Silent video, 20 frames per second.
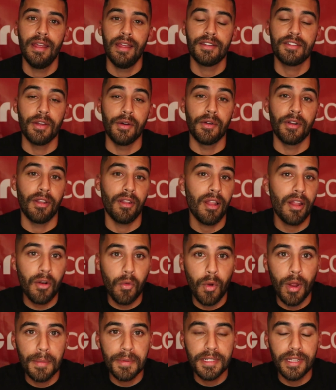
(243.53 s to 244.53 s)
So in a lot
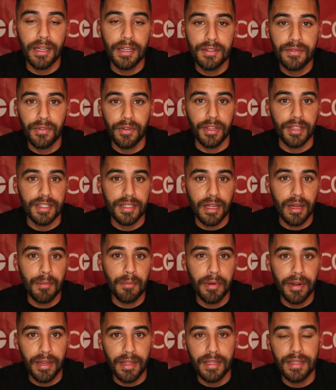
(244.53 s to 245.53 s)
of websites for these
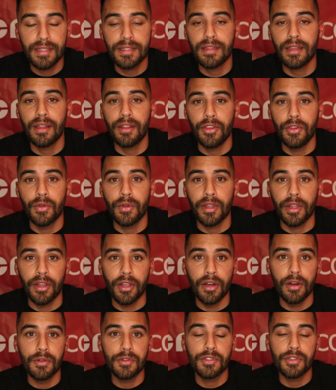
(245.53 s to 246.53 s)
companies, you can
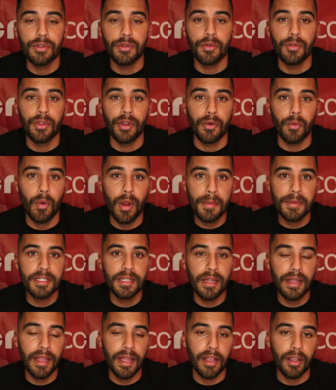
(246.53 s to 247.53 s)
go to their
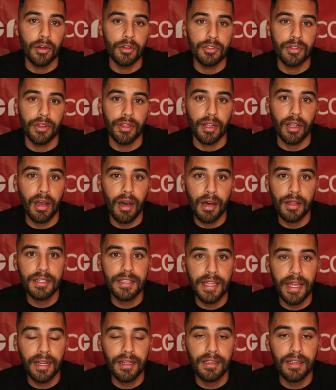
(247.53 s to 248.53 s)
website and go to the
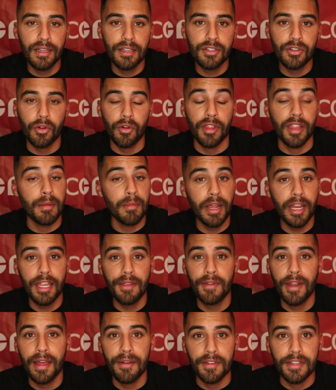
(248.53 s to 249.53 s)
contact us, or they might
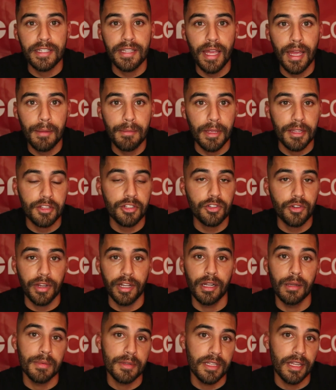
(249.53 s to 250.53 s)
even have a tab that
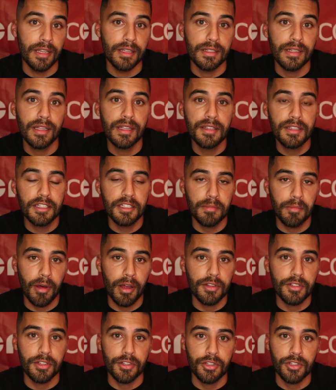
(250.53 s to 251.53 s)
straight up says
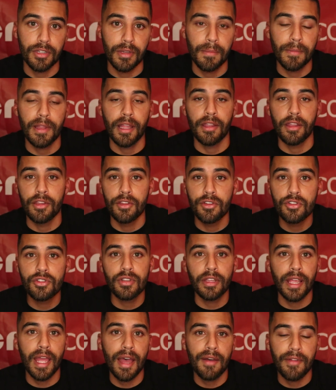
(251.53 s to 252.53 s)
sponsorship. Now they
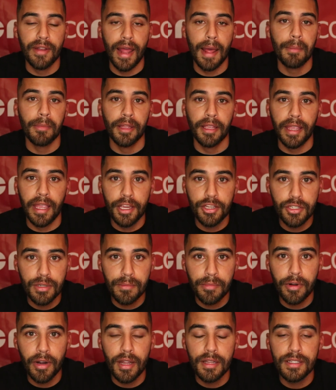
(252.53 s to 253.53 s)
usually have an
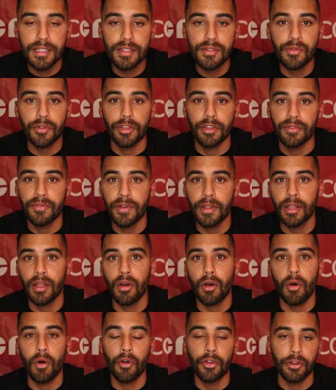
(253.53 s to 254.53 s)
application process where you fill
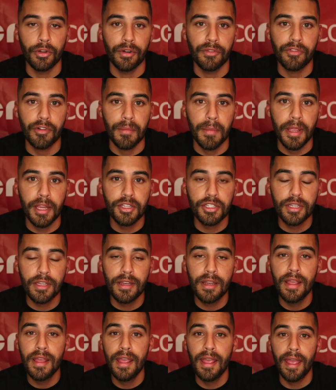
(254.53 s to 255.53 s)
out all your
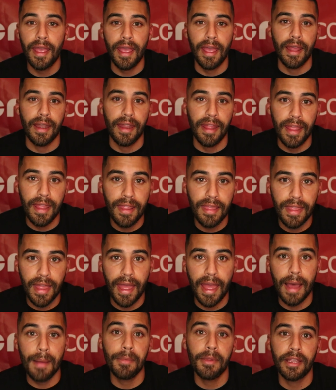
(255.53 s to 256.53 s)
information. And in
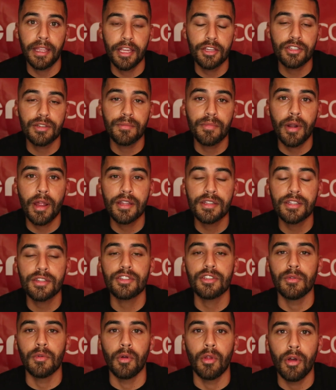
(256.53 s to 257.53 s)
that application
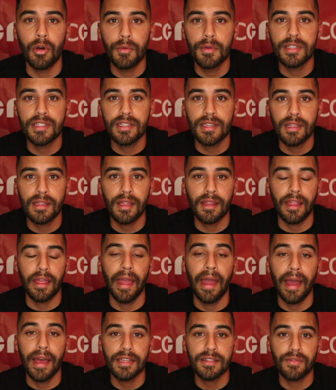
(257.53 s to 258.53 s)
process, you will always see that they
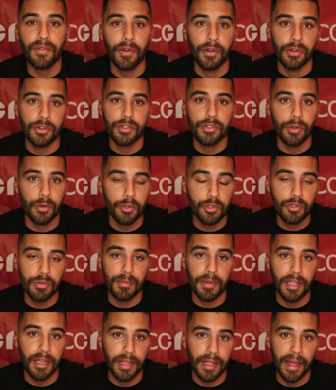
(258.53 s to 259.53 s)
ask for your social
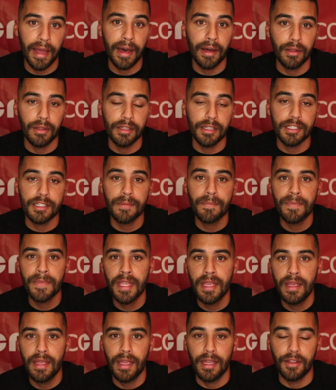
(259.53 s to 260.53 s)
media outlets.
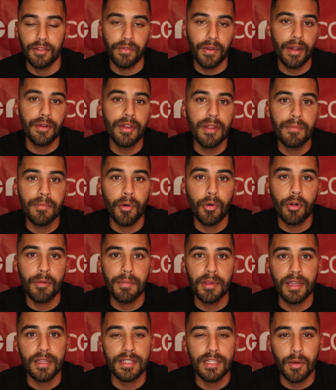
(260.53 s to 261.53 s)
It's very
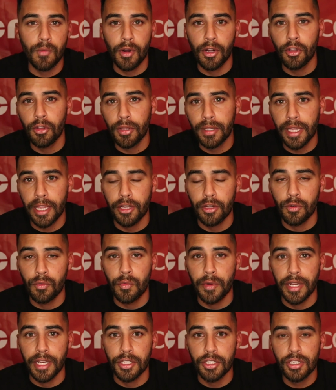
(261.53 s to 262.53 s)
important because they want to look at your
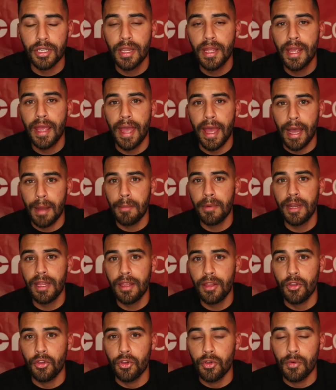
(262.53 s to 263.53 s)
reach. How
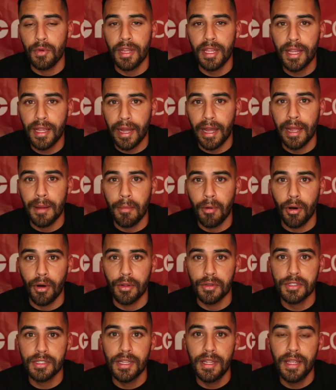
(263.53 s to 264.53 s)
many unique
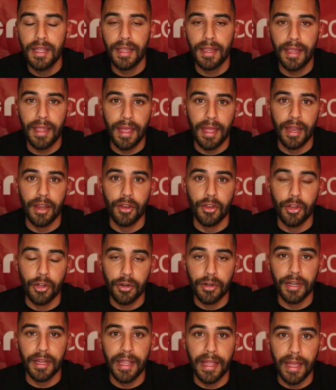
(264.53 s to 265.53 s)
eyeballs can
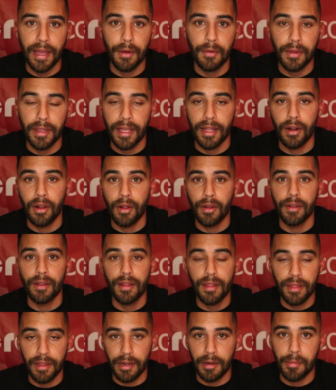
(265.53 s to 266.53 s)
your account get
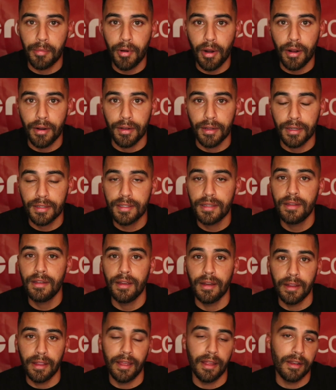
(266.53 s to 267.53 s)
on their product?
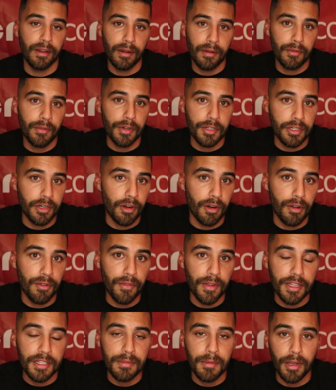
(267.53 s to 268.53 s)
Again, return on
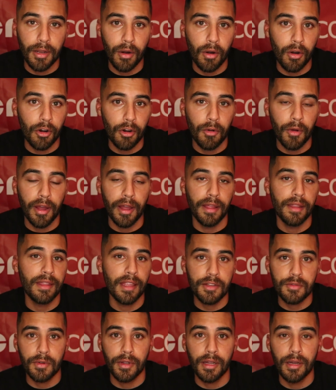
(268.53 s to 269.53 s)
investment, ROI,
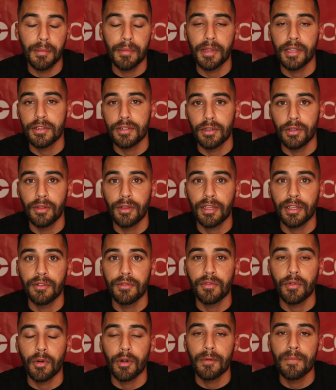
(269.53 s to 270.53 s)
that's what companies are looking
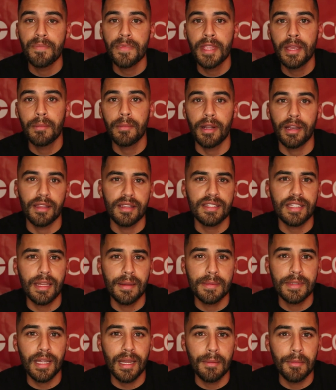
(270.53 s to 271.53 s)
for. But at the
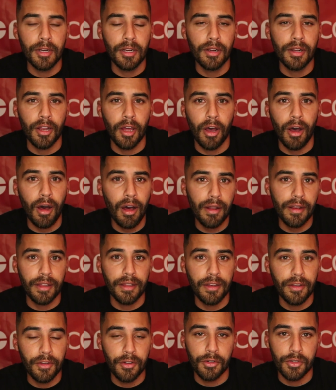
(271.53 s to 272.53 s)
same time, they're gonna
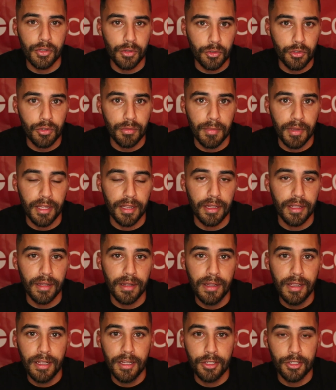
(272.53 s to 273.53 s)
audit your social
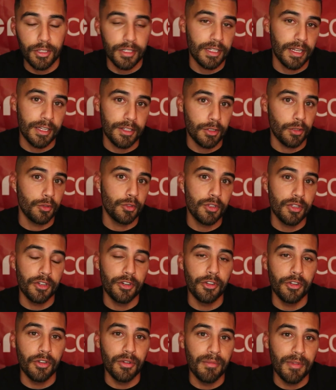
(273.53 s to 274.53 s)
media, just like I told you
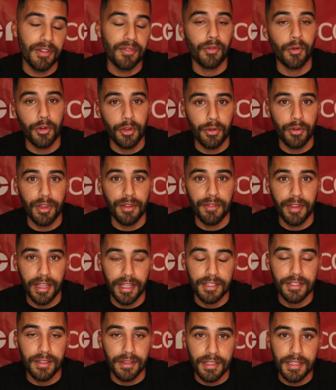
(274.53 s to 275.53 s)
to do before you even
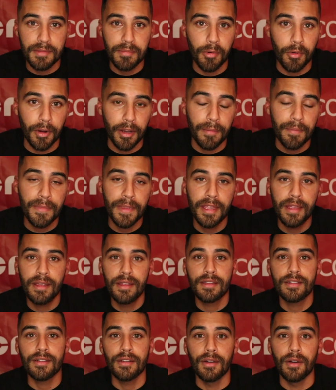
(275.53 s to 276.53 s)
get to this point.
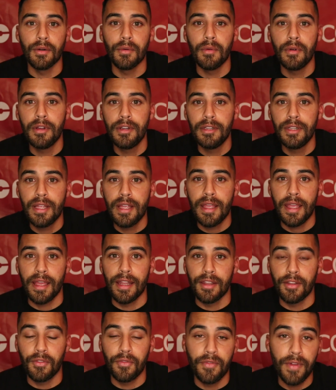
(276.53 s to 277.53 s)
So
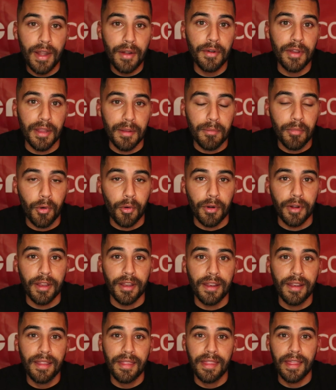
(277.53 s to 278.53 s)
it is very
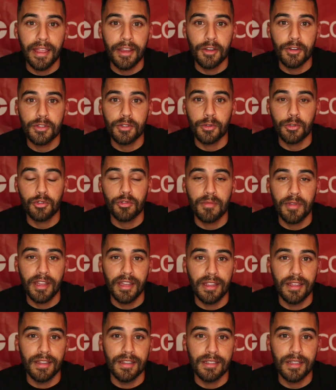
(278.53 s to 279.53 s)
important that your social
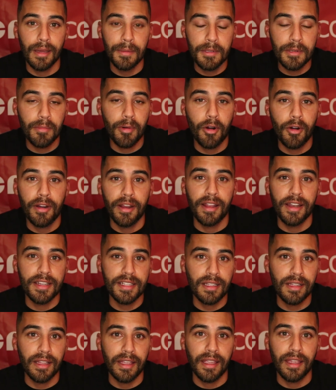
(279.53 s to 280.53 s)
media is up to par, it
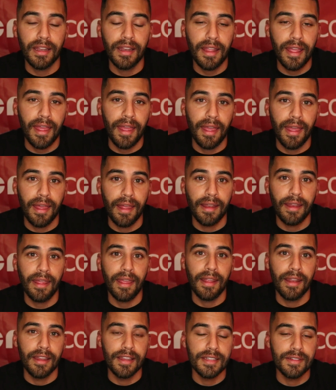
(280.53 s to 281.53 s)
is clean, and
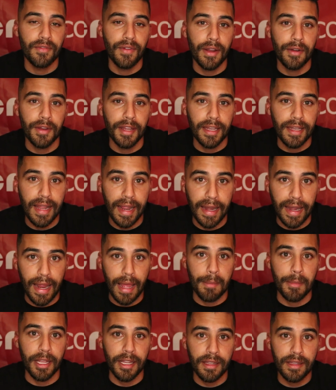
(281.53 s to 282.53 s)
it is very
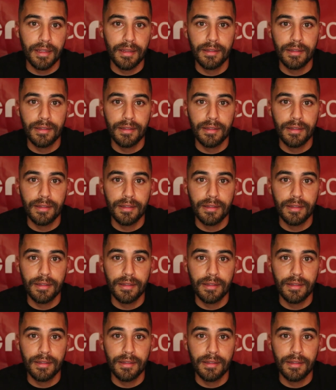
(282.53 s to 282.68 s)
dynamic.